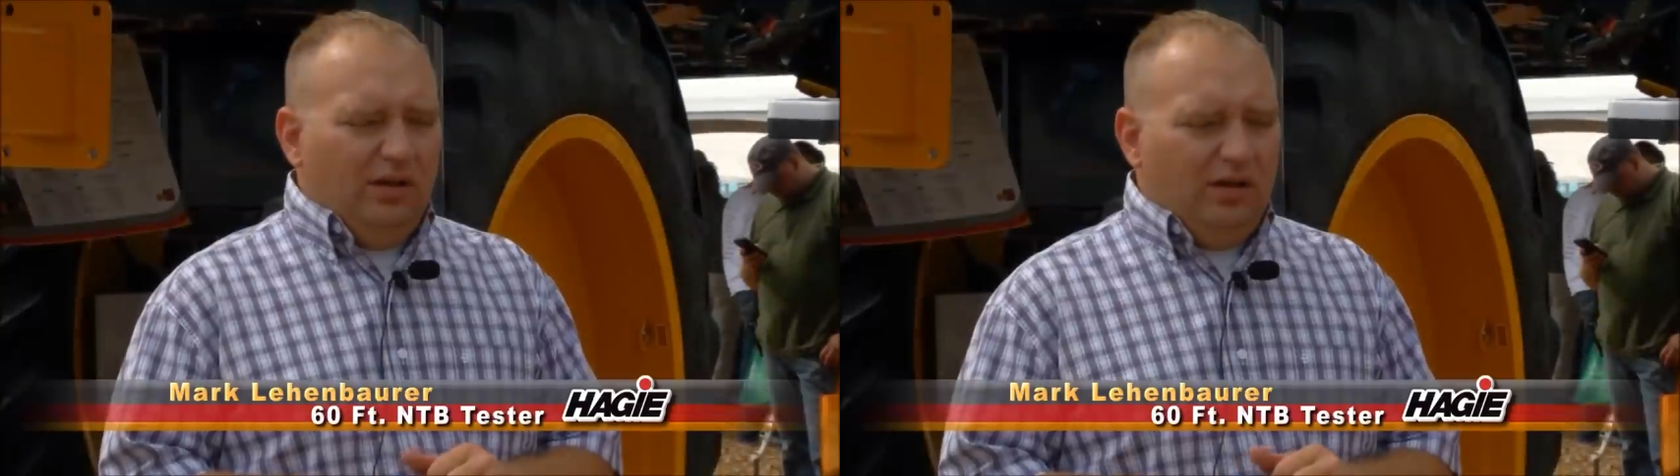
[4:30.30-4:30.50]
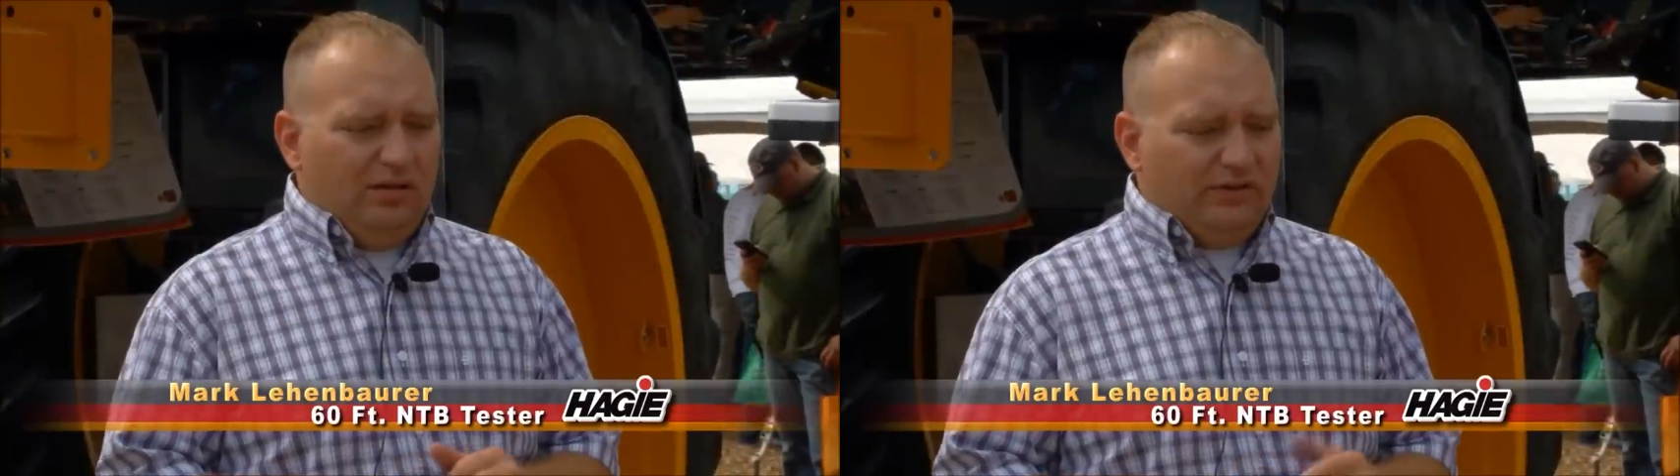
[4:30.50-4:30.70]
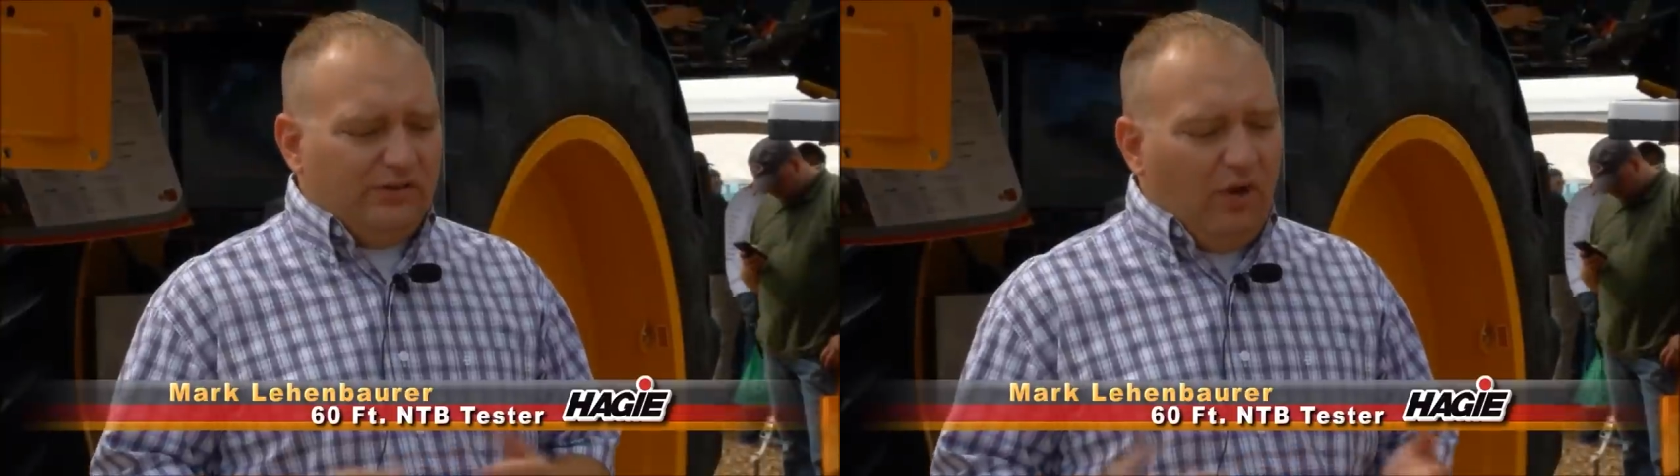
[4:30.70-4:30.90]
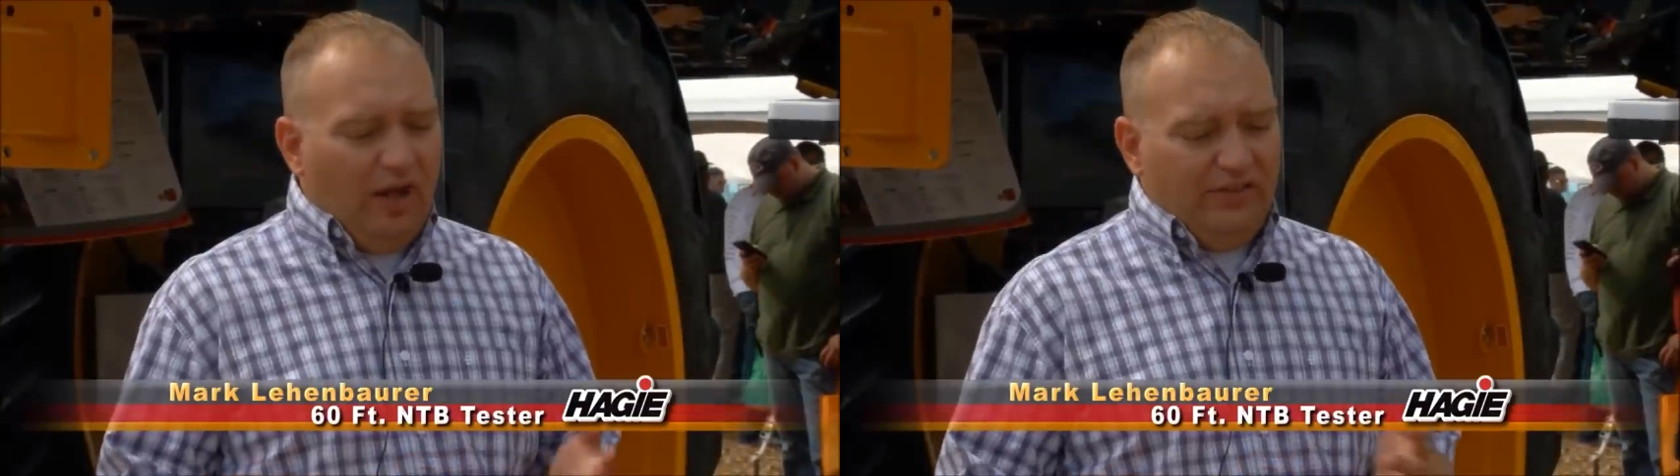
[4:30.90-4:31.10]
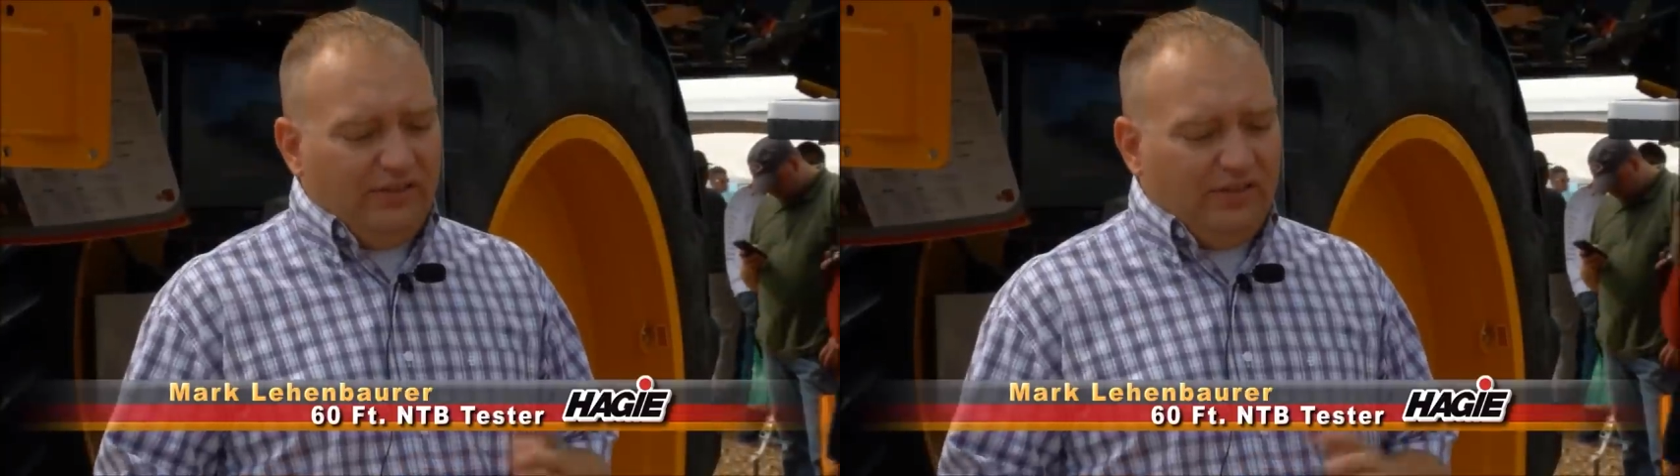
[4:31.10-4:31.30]
Uh, so
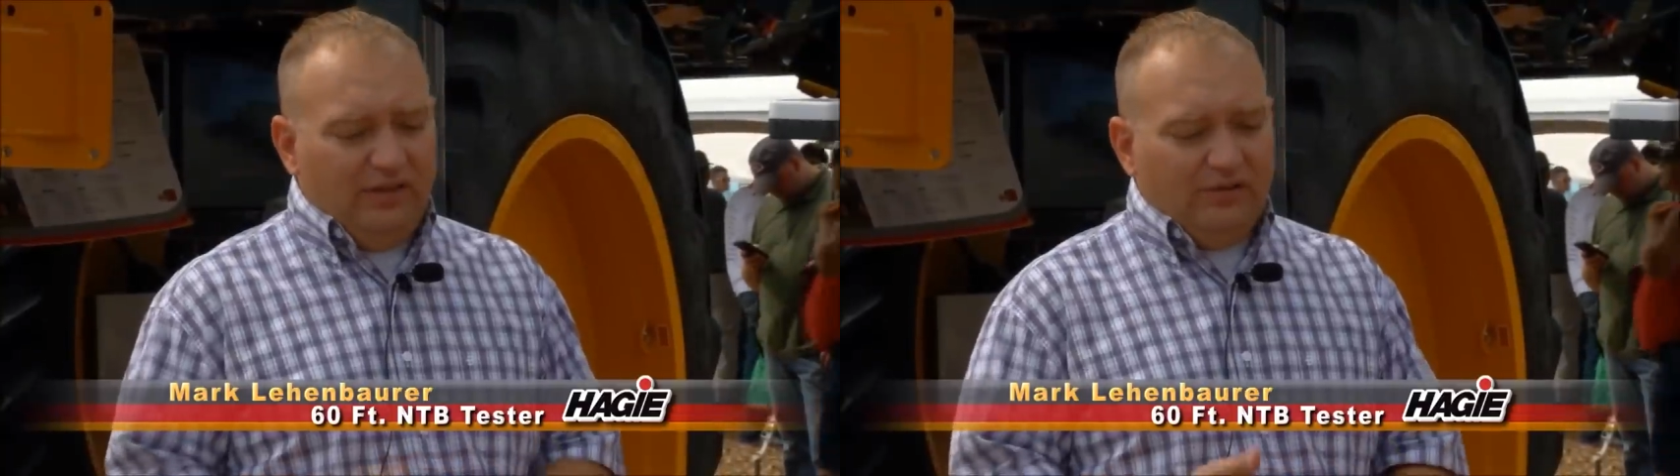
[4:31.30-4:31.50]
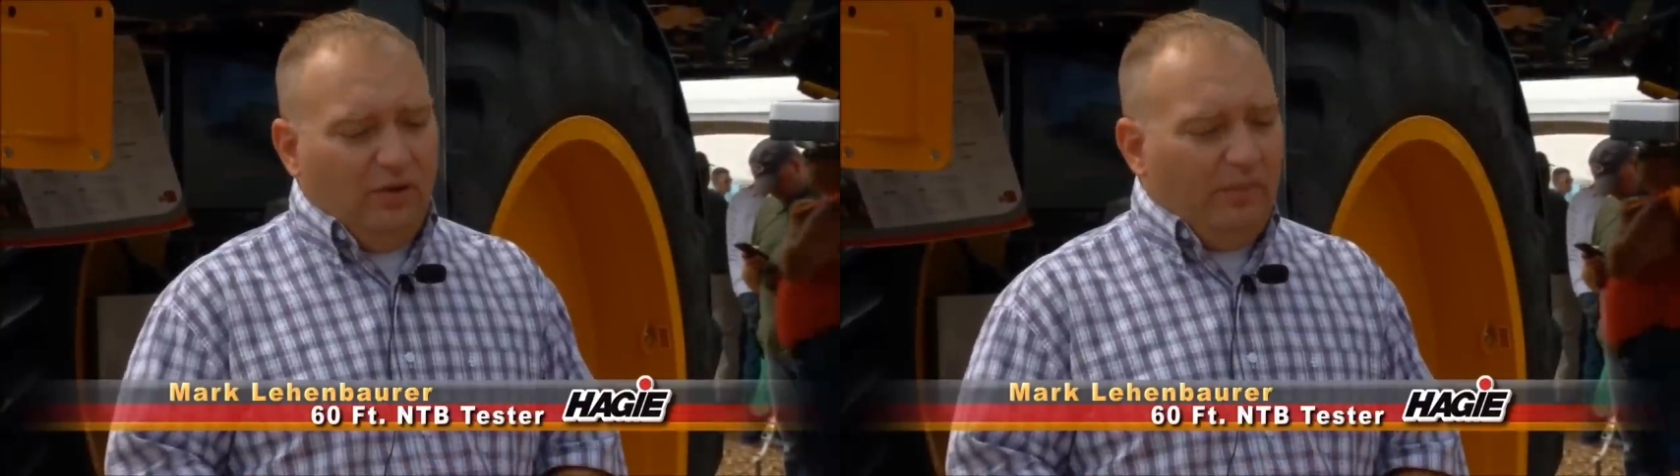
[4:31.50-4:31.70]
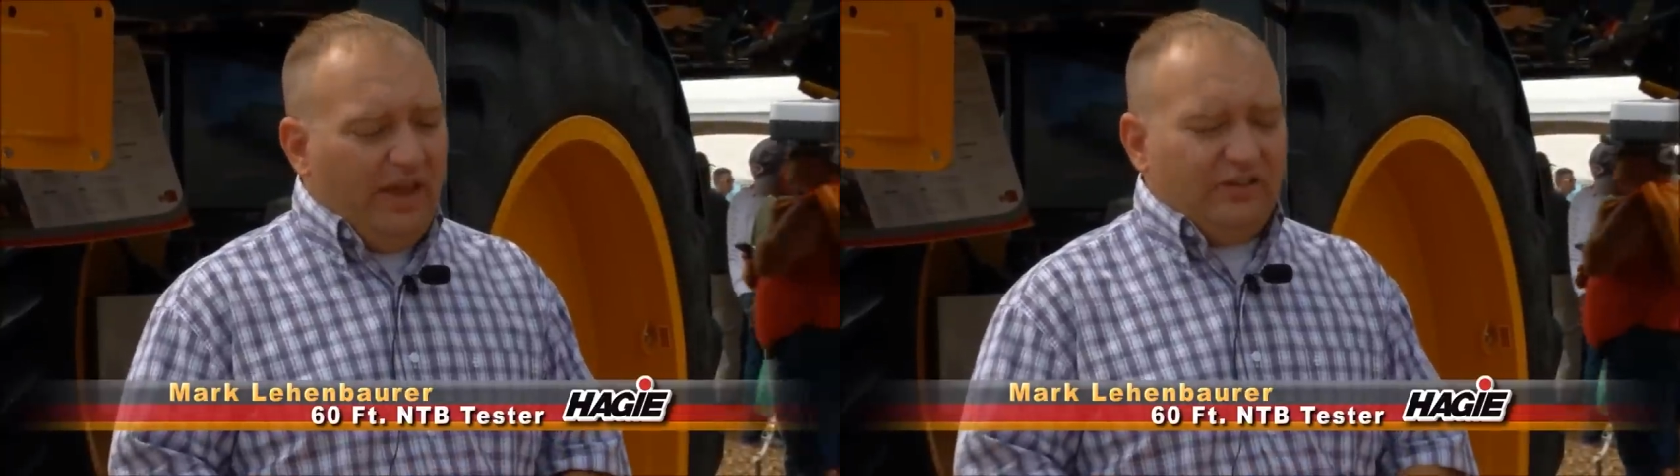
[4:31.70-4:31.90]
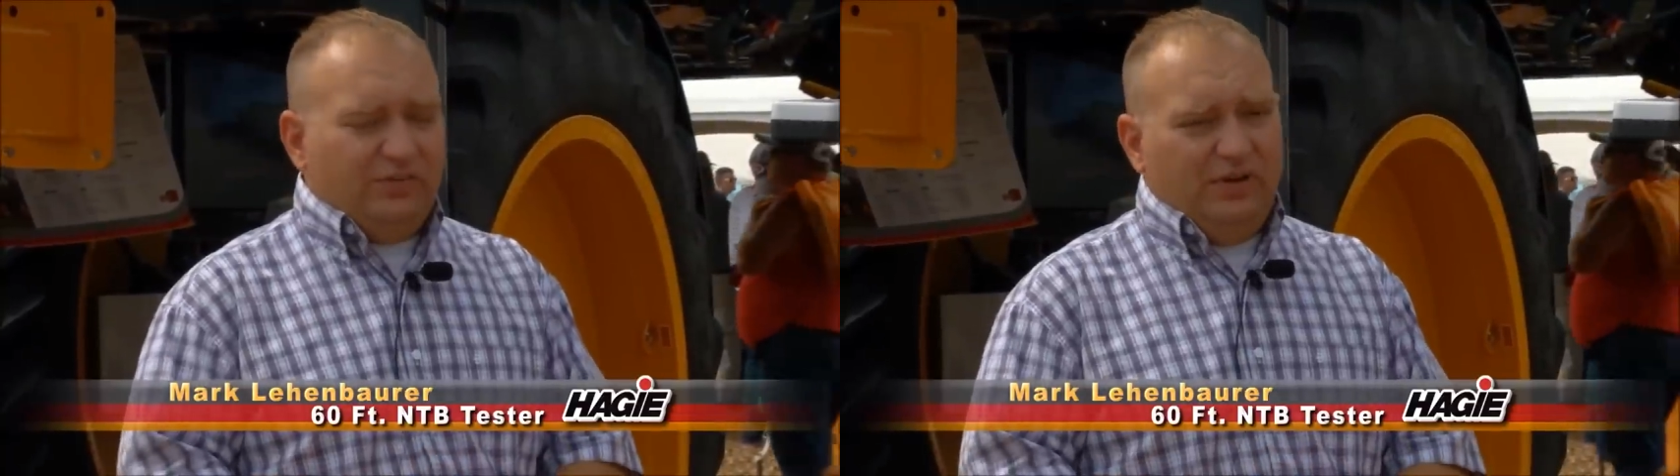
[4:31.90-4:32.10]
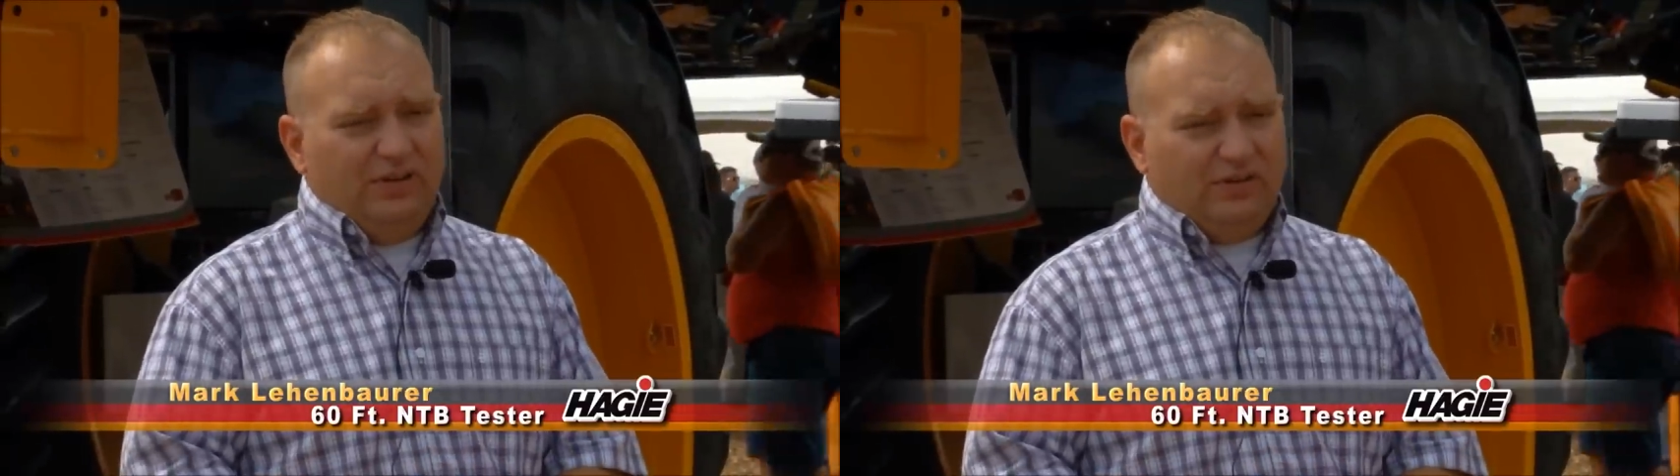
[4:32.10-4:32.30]
I think the row
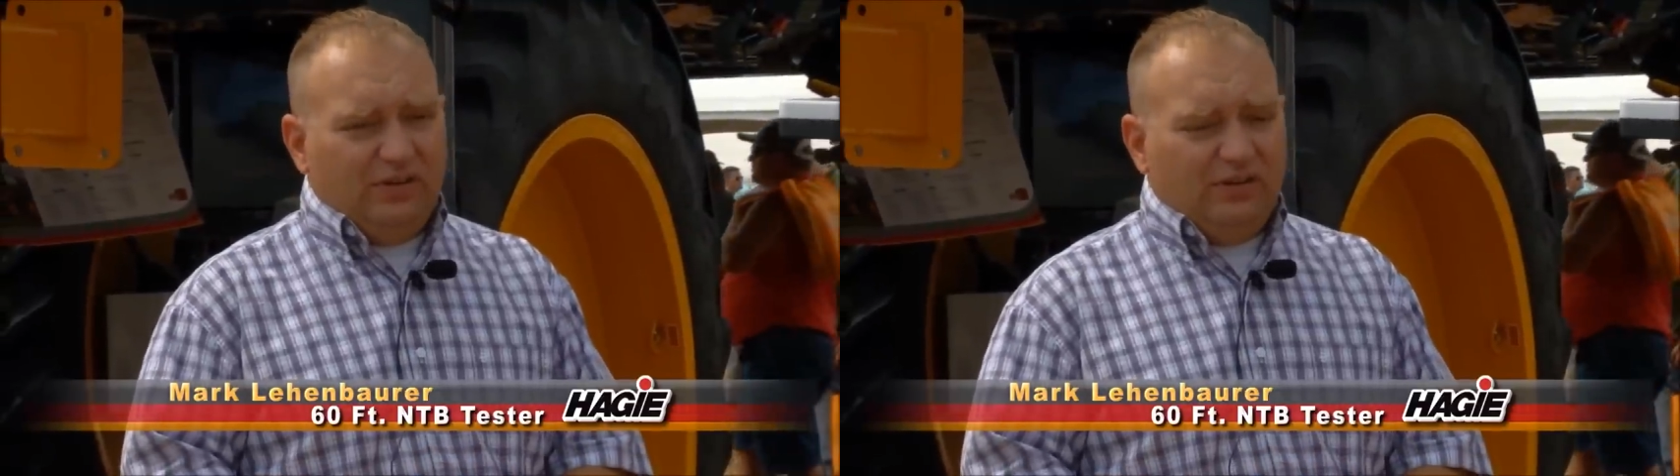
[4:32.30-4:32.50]
management is,